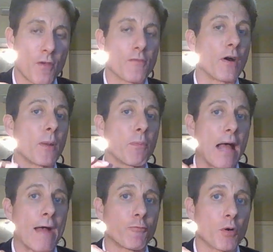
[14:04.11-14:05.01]
found a
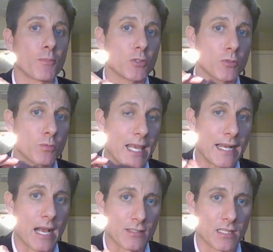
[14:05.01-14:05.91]
platform to get
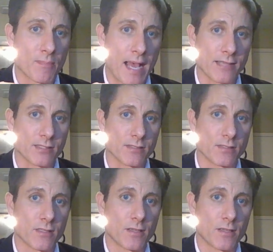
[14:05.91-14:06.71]
it out to the masses.